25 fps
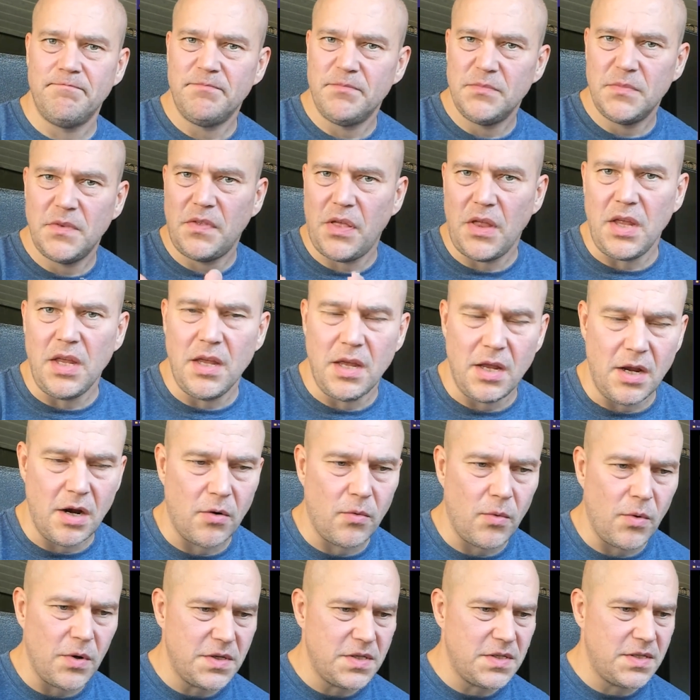thing here?
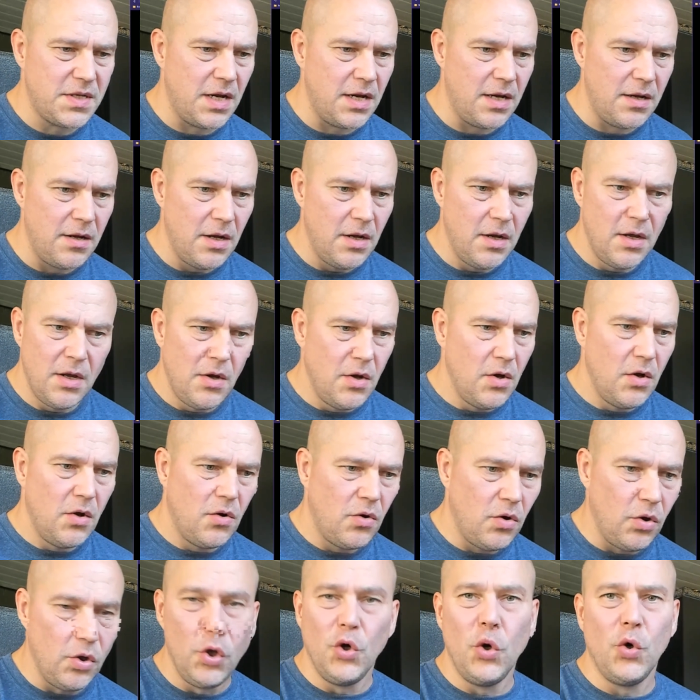What's the
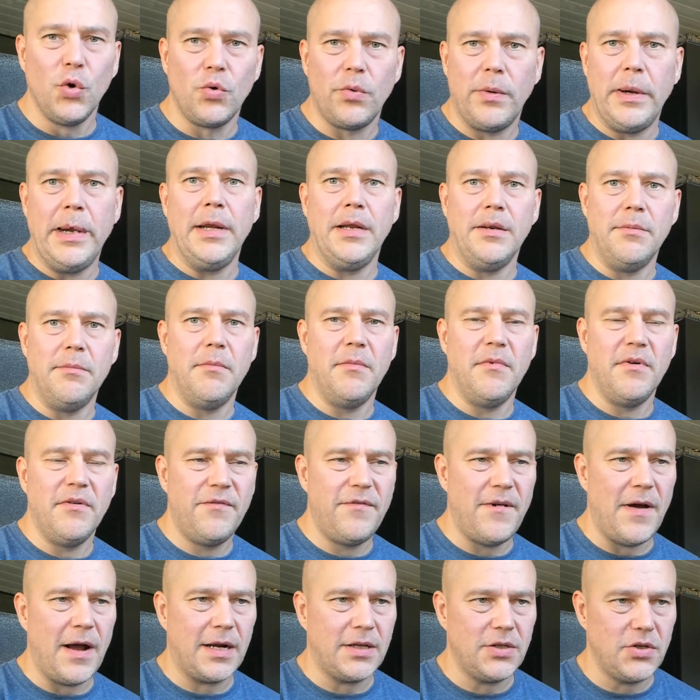luridum
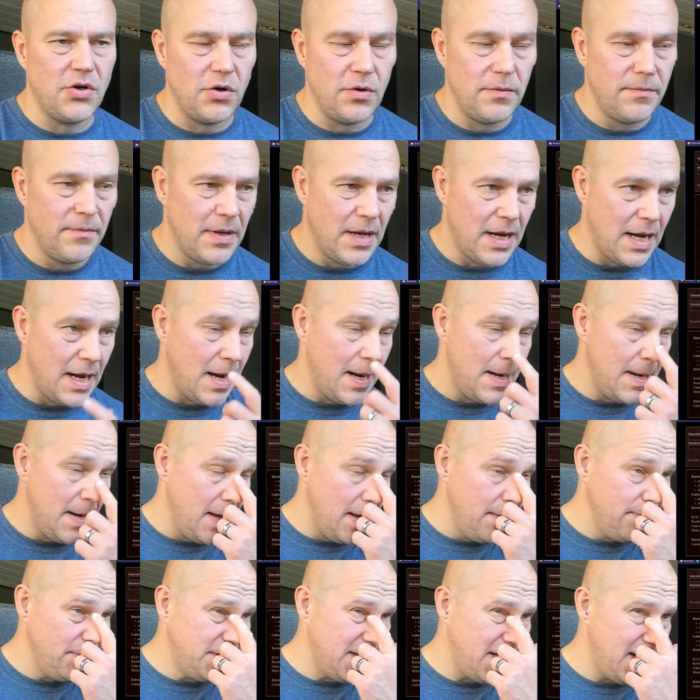factor? And
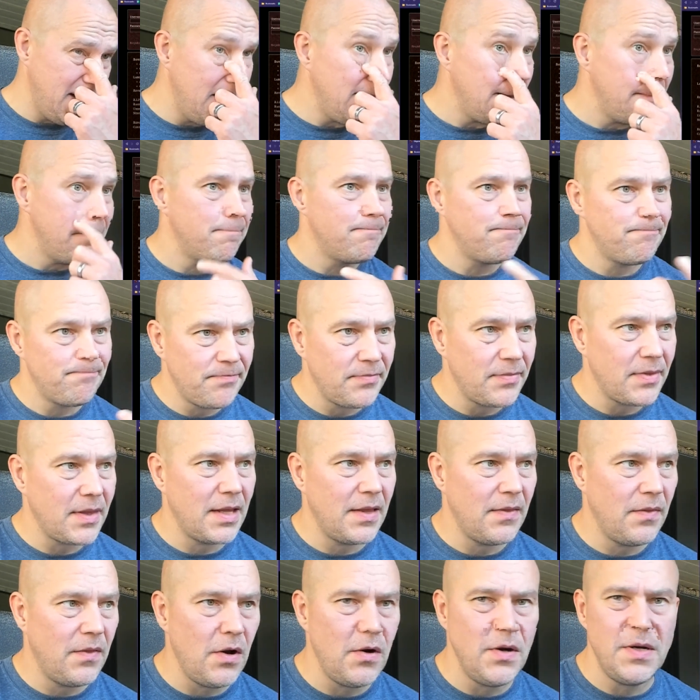I'm saying
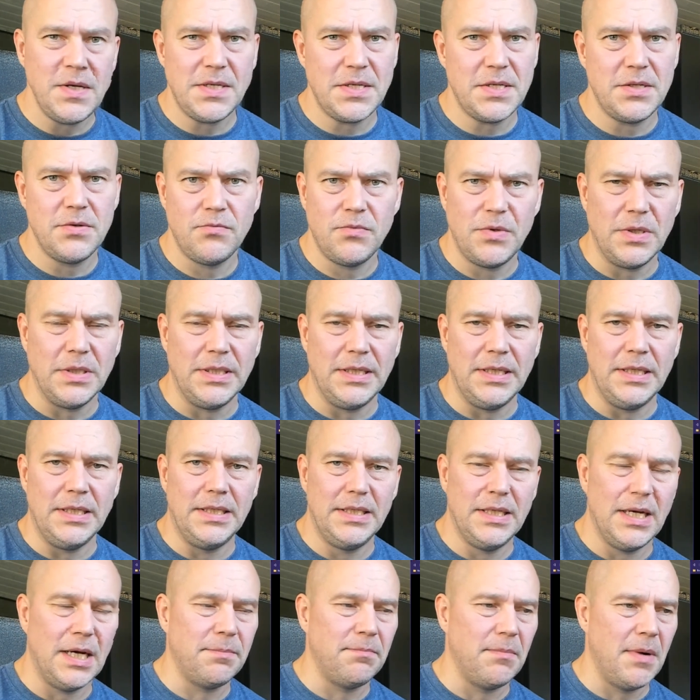there is really
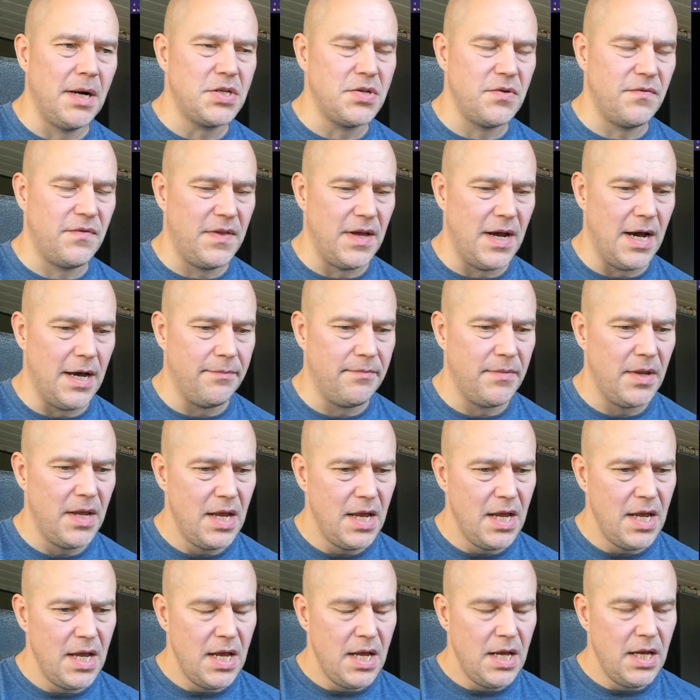not much of that.
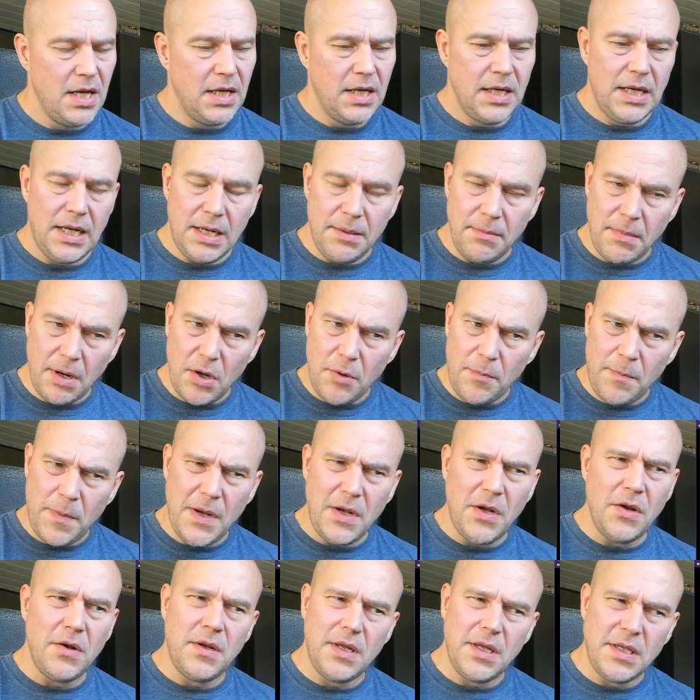In my
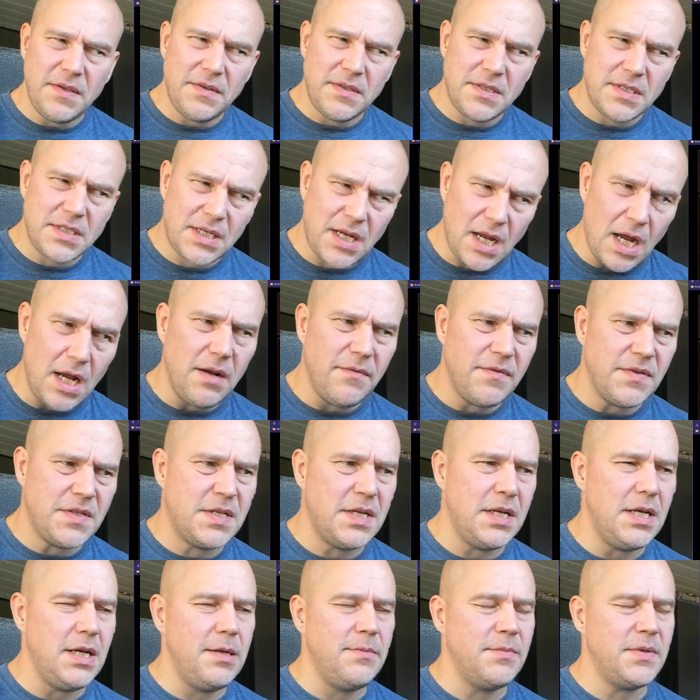opinion, it kind of
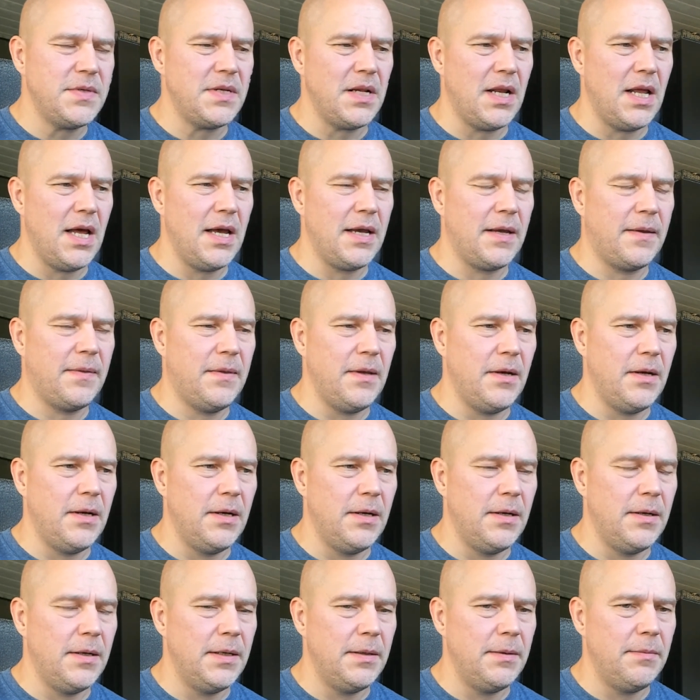seems like
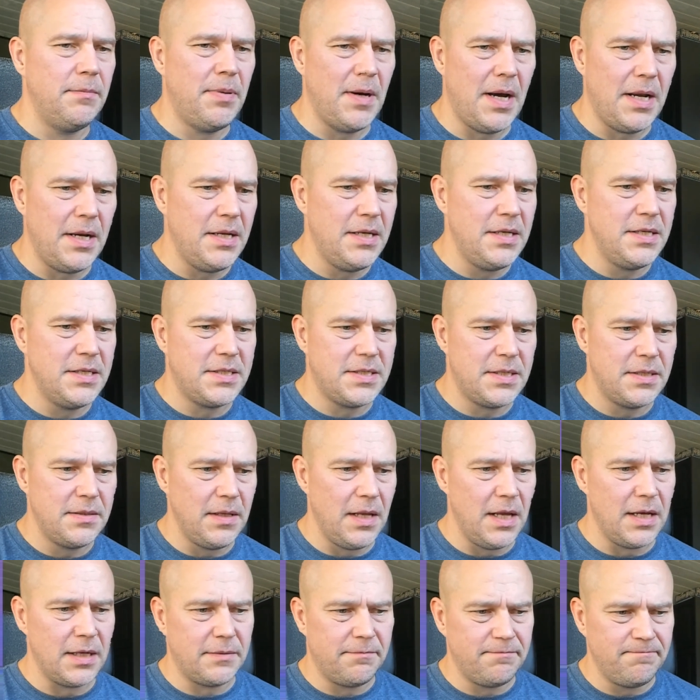the band is
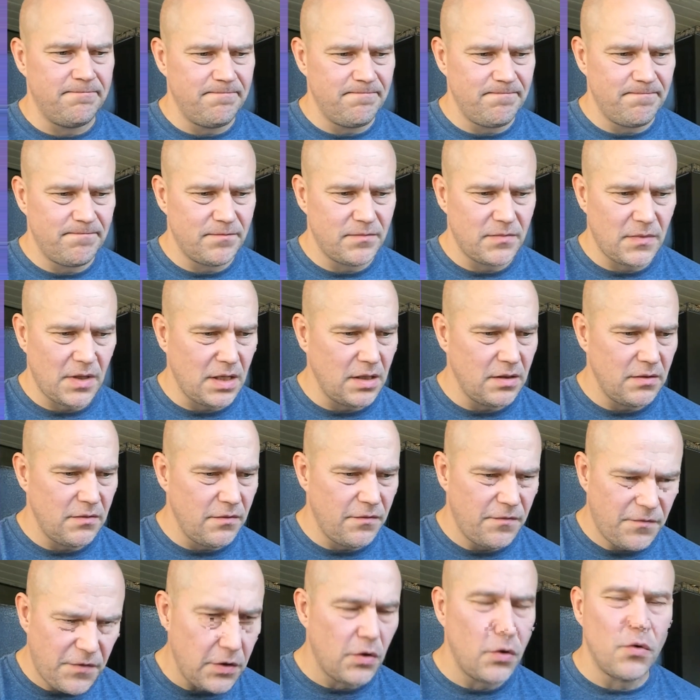like
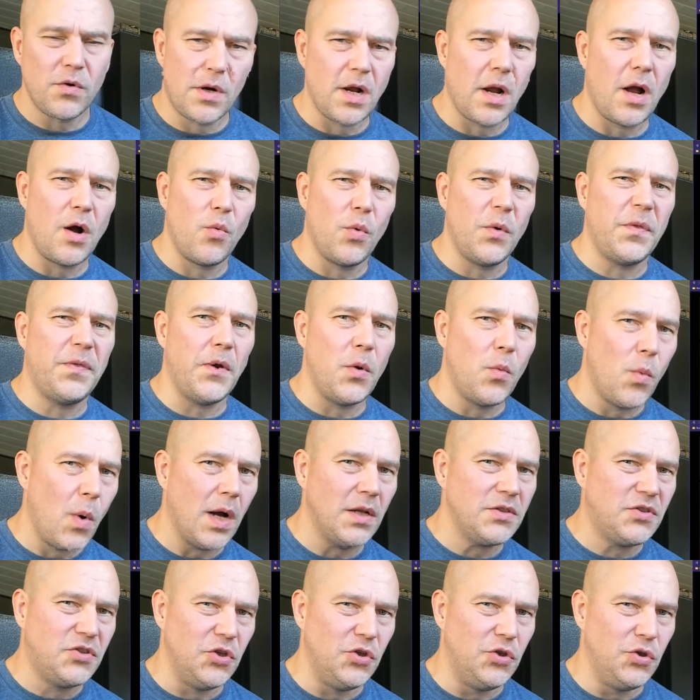figuring out what they
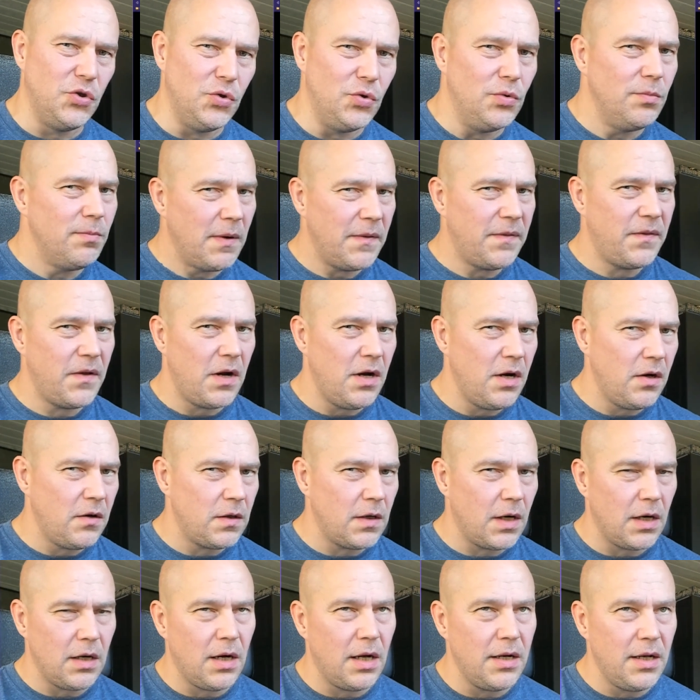want to do, but they
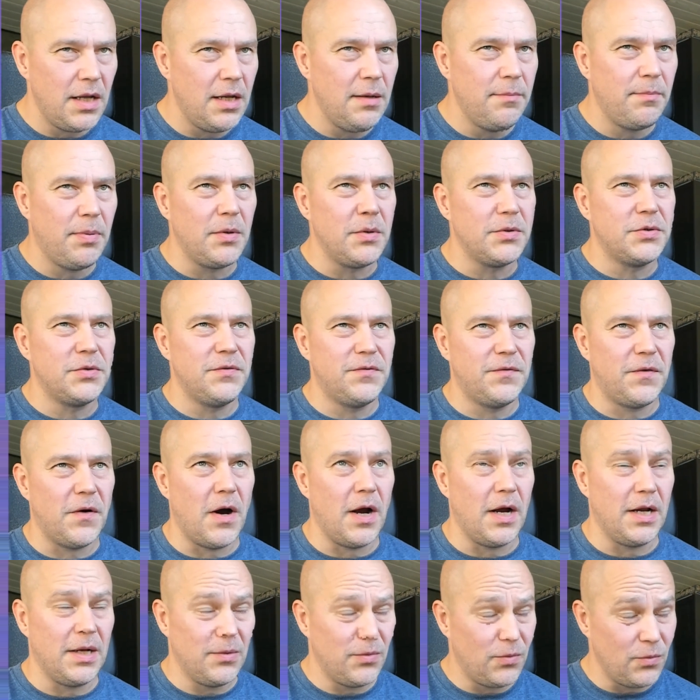are unable to
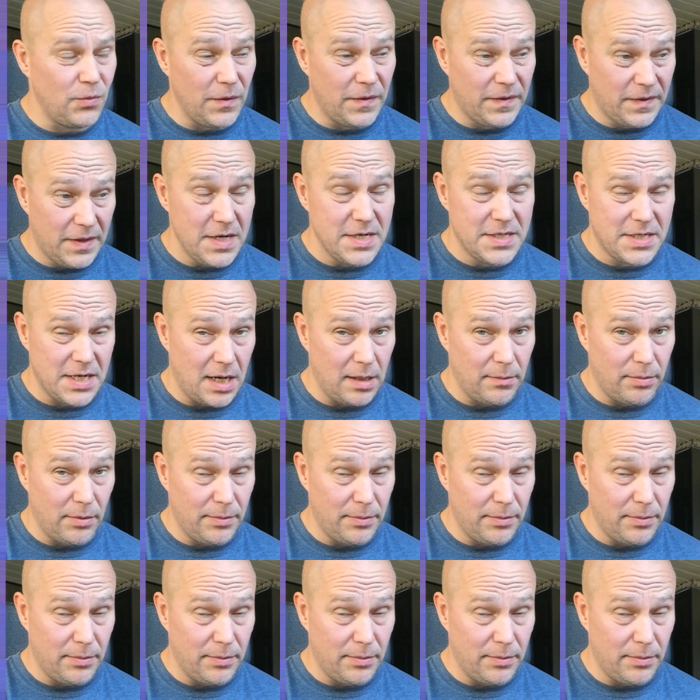find, with this album